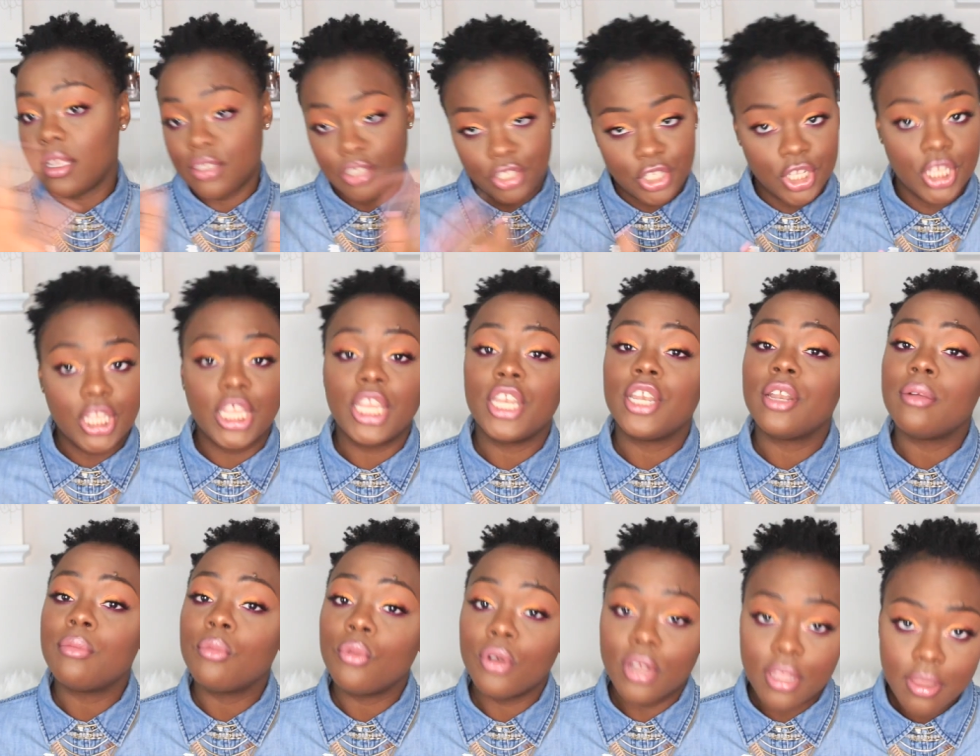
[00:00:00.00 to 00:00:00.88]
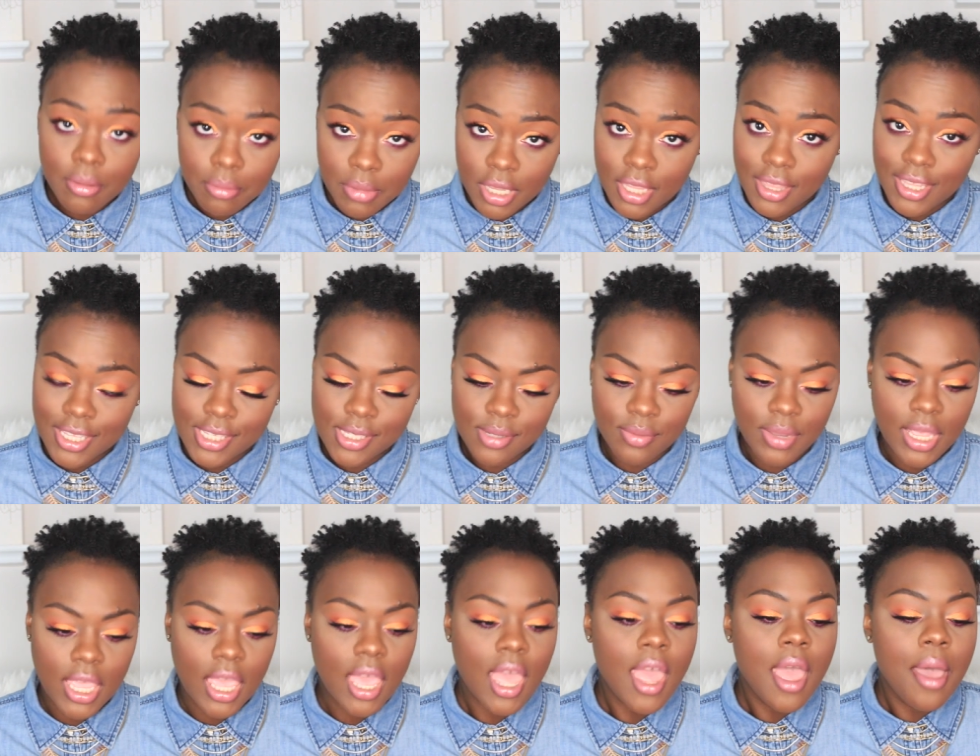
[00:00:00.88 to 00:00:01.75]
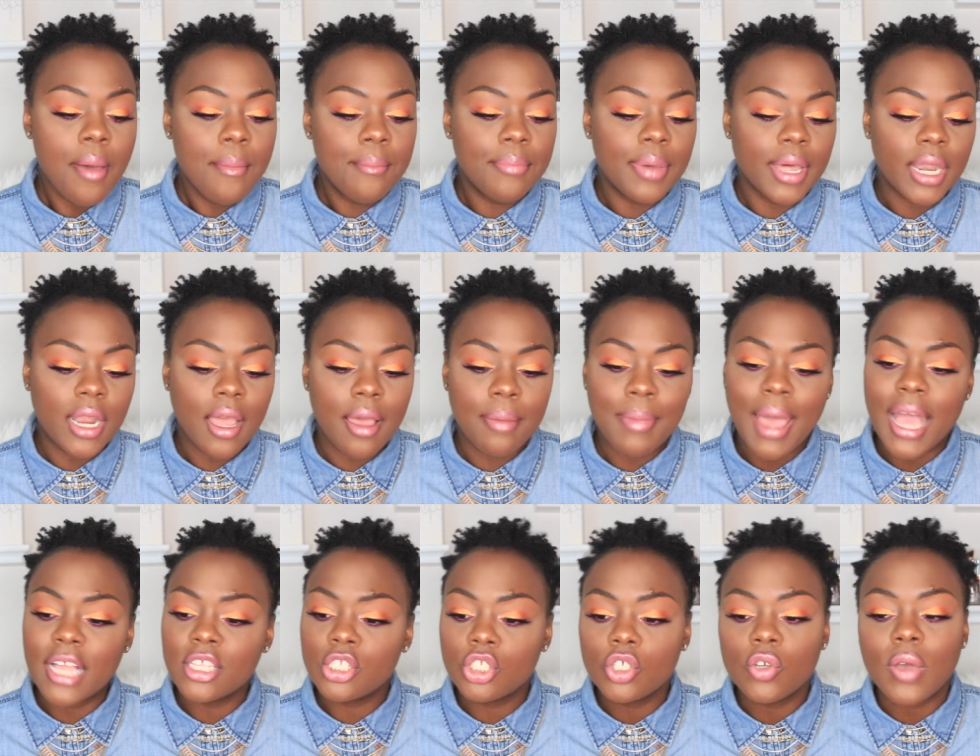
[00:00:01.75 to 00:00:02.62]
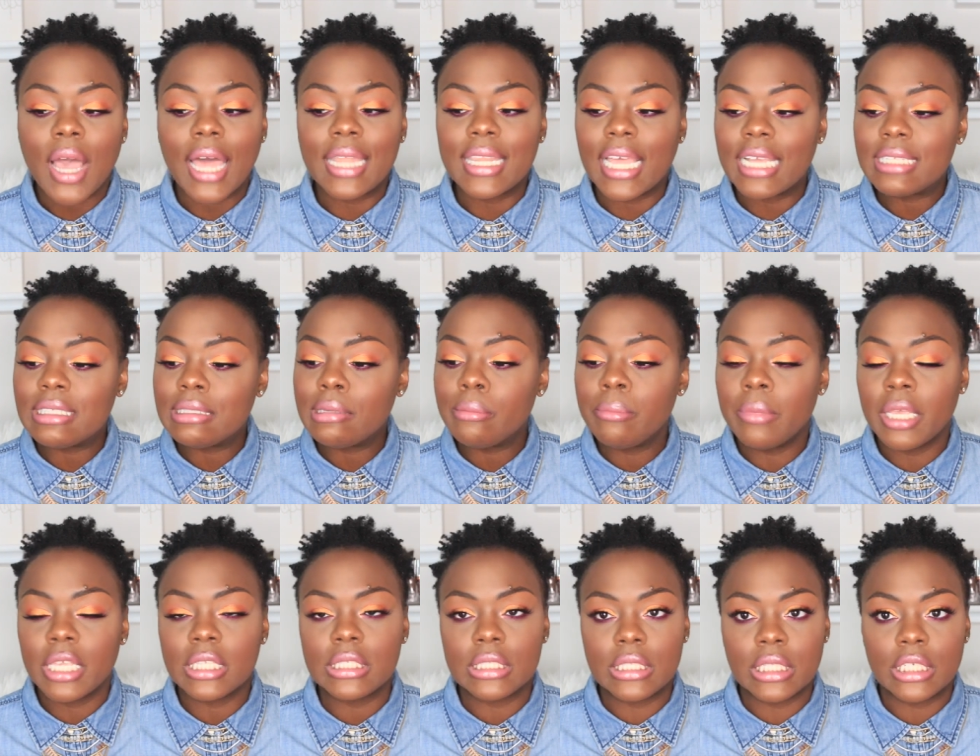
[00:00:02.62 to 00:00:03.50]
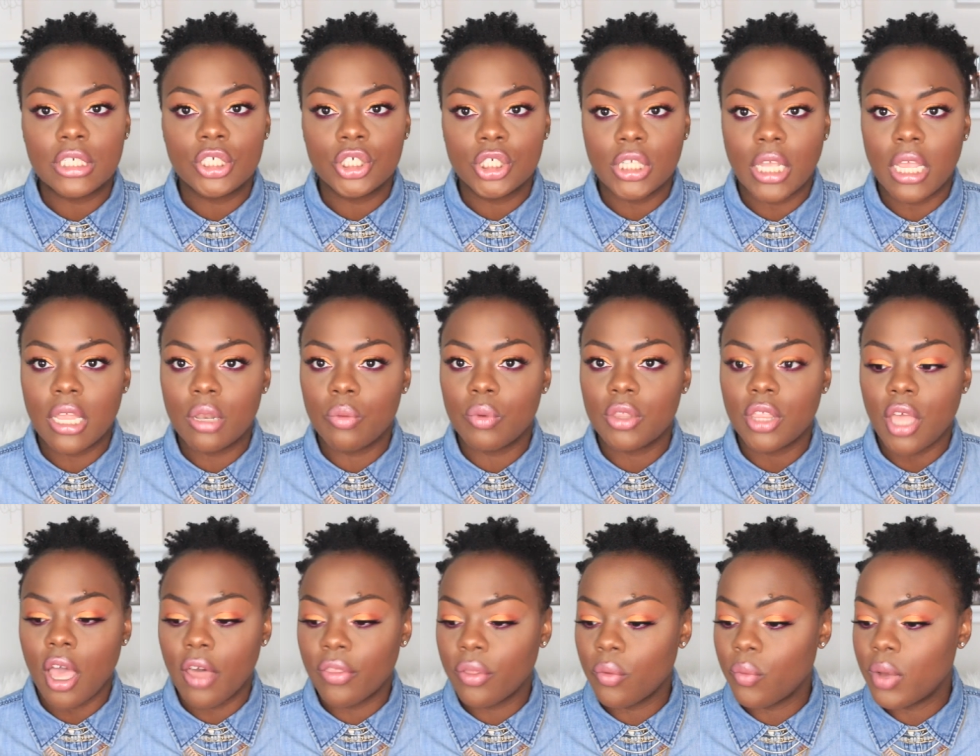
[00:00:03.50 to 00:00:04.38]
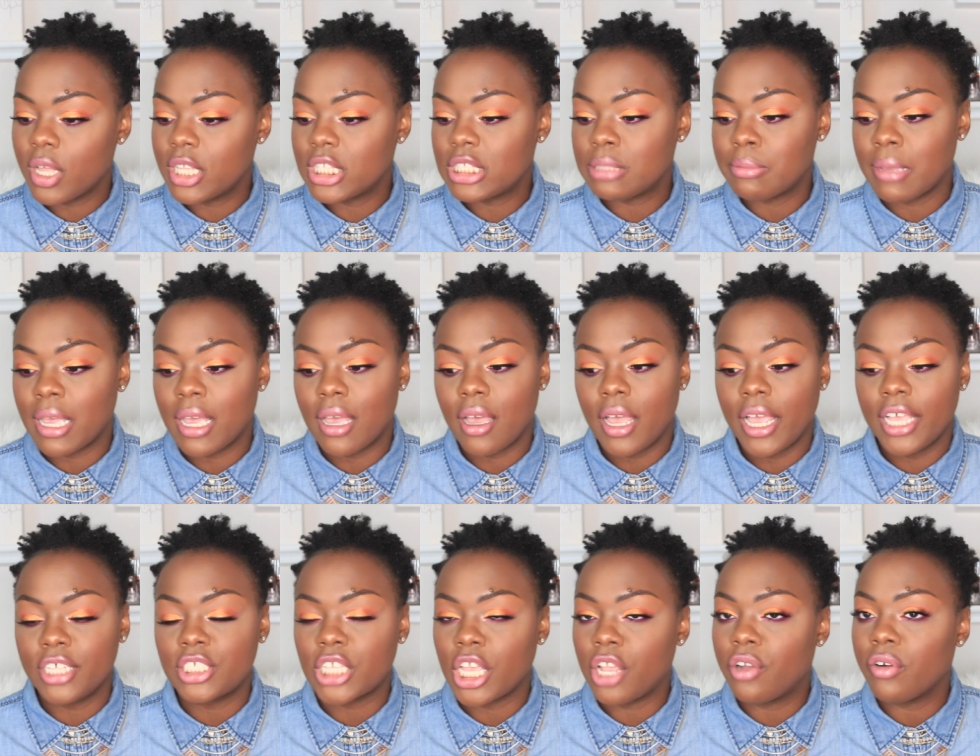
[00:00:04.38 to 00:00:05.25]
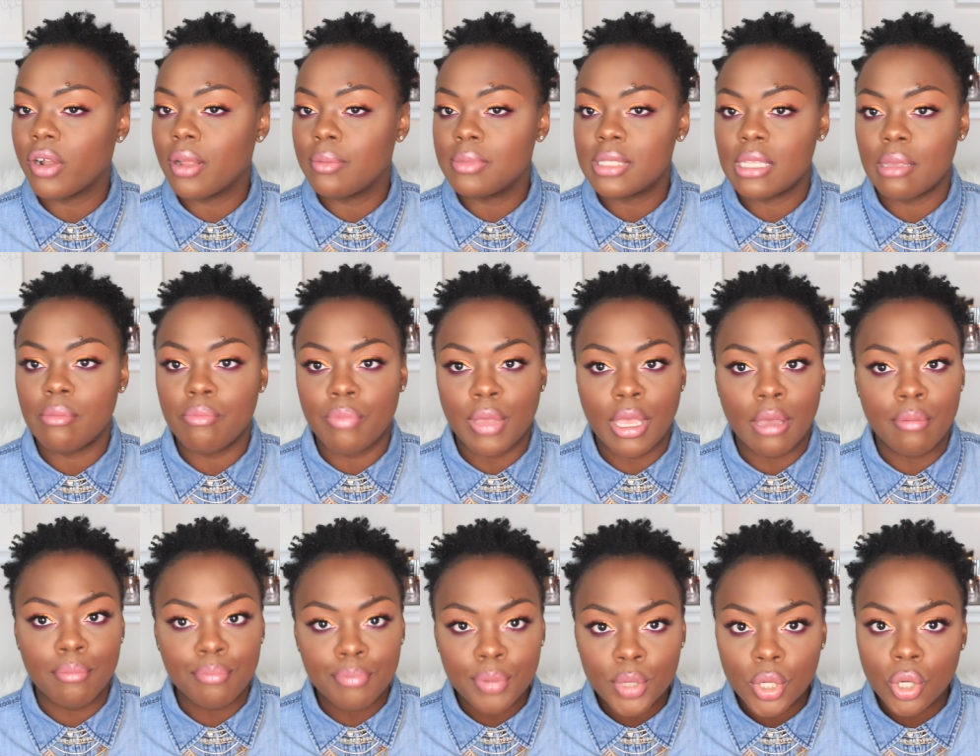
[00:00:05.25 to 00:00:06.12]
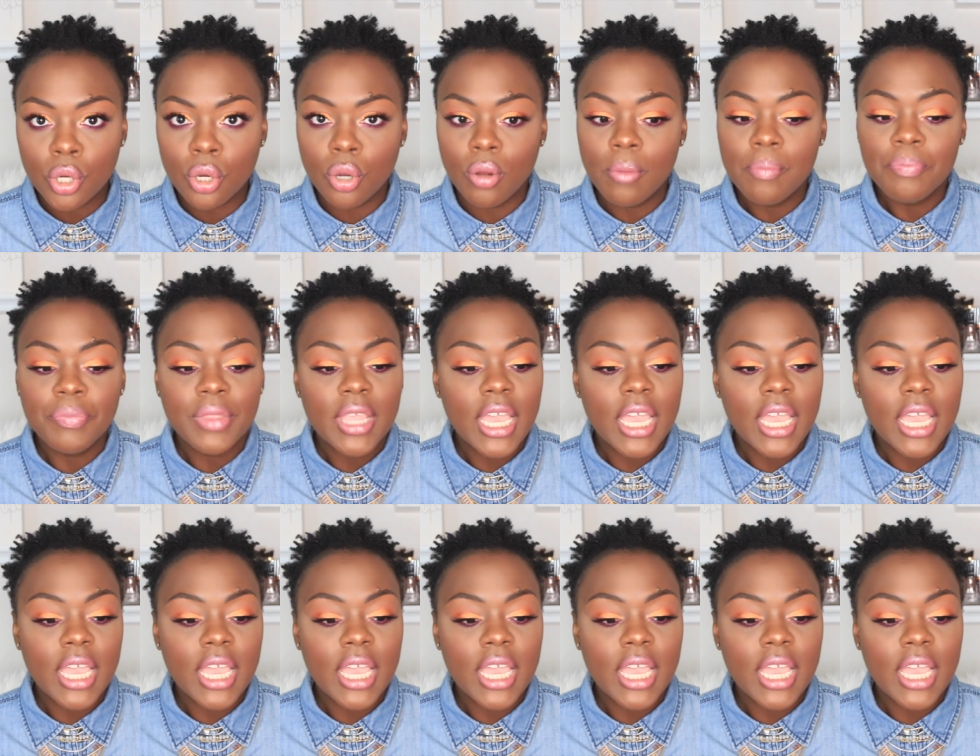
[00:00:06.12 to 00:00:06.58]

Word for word: She needed it more than me this week. But I like to mix this shade with other ones, my AJ Crimson Bamboo.